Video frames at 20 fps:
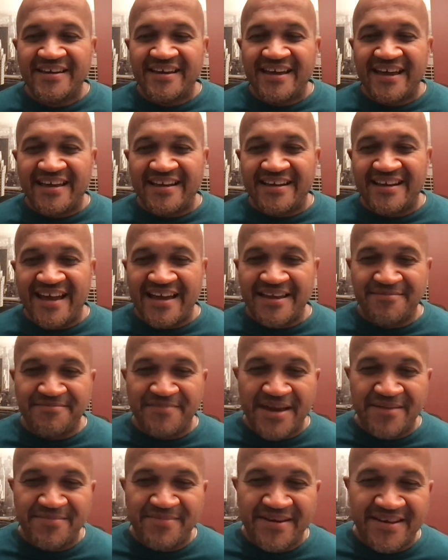and like
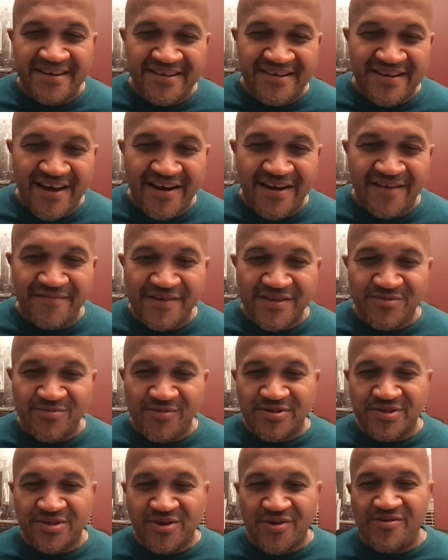maybe none of us
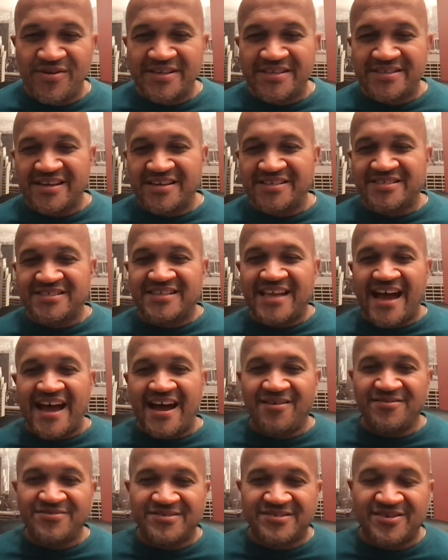were scoring
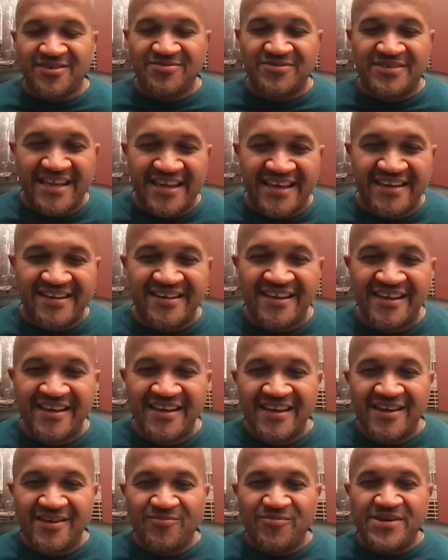touchdowns. So then
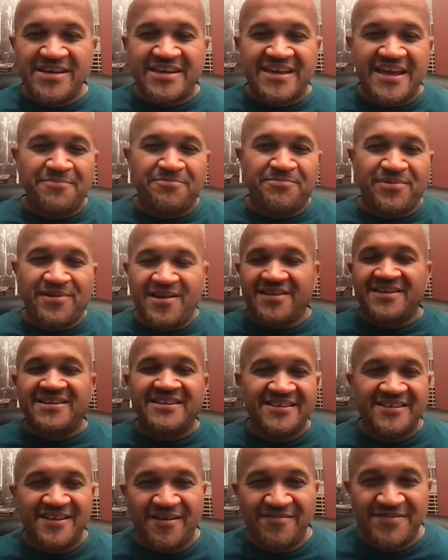we kept plucking
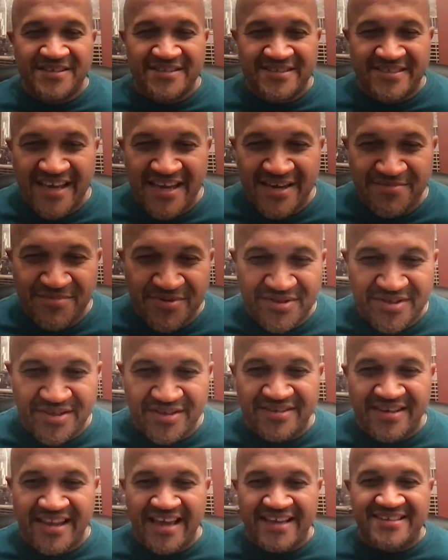it off the table. So
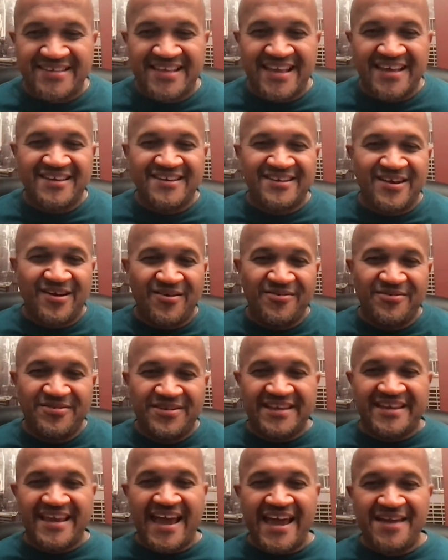next thing you know,
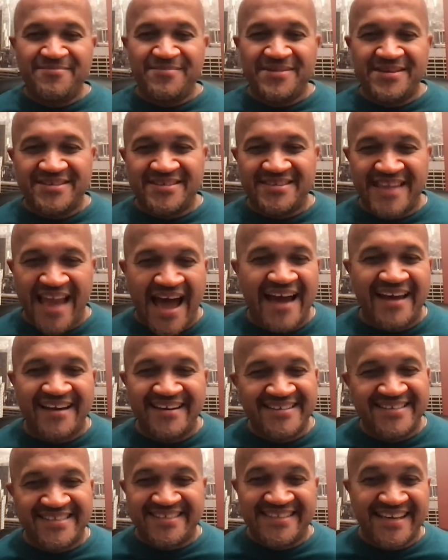the game is
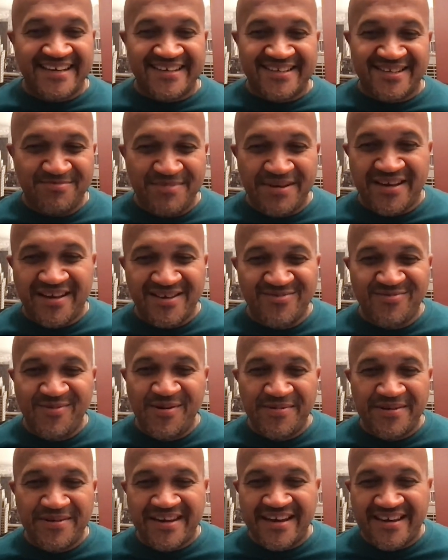9-6 because we
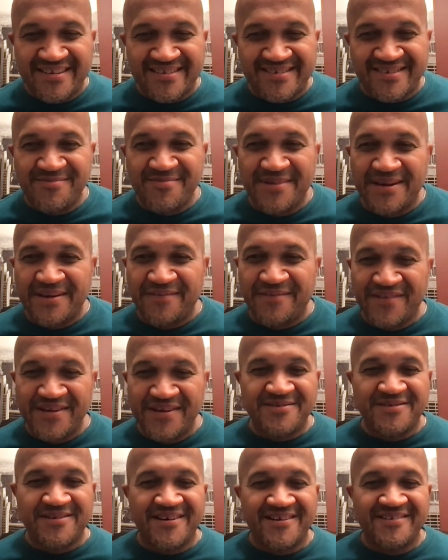were kicking so many
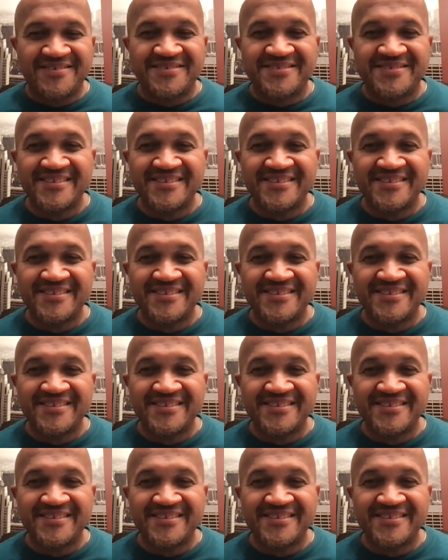field goals.